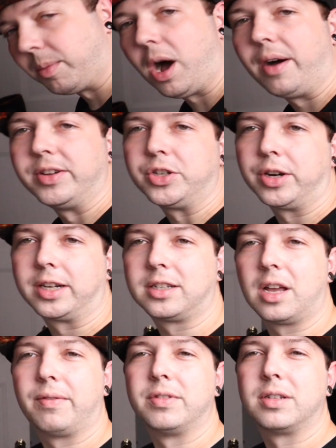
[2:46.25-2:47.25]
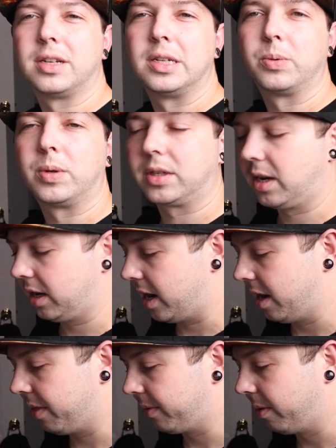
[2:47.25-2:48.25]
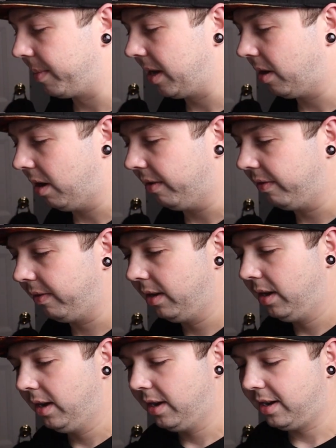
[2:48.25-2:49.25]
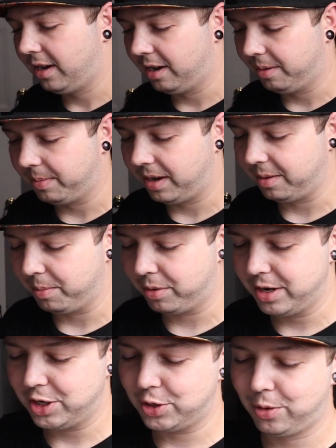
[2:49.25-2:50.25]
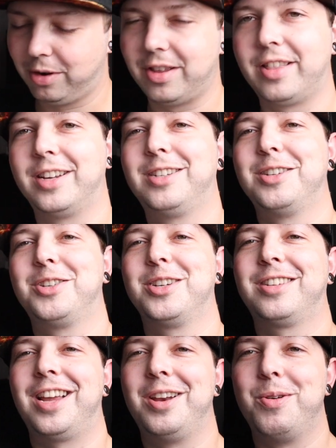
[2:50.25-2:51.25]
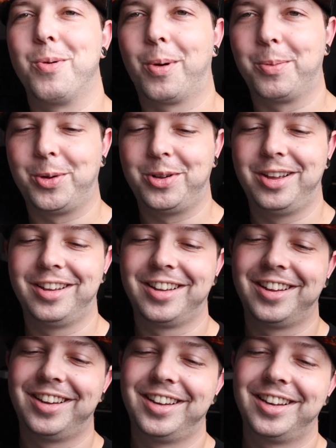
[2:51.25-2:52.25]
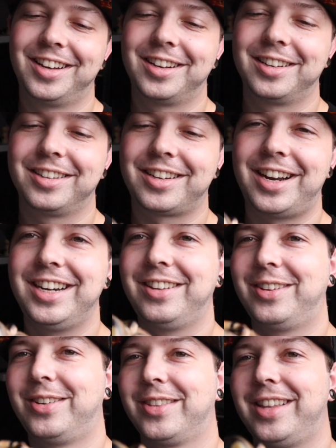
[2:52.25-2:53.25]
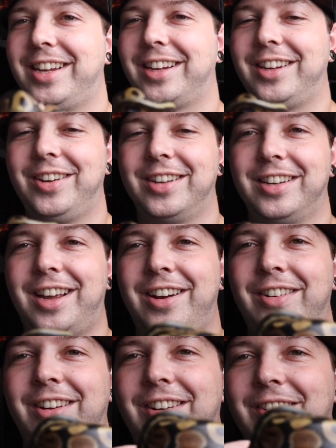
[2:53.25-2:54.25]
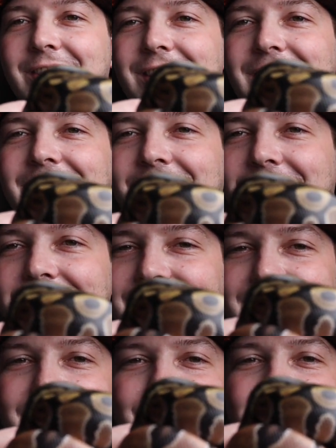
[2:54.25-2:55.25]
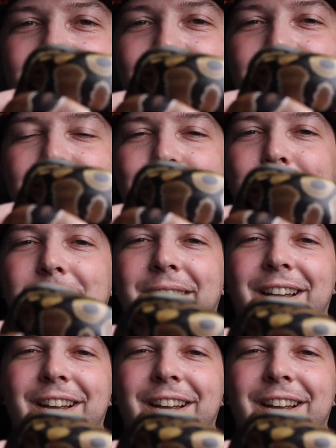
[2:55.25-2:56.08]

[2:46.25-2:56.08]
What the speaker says: Mojave trick stuff is what's going to kind of throw me off. I'm pretty sure that this is just a normal, tiny little thing. I don't know how that scale's coming up, but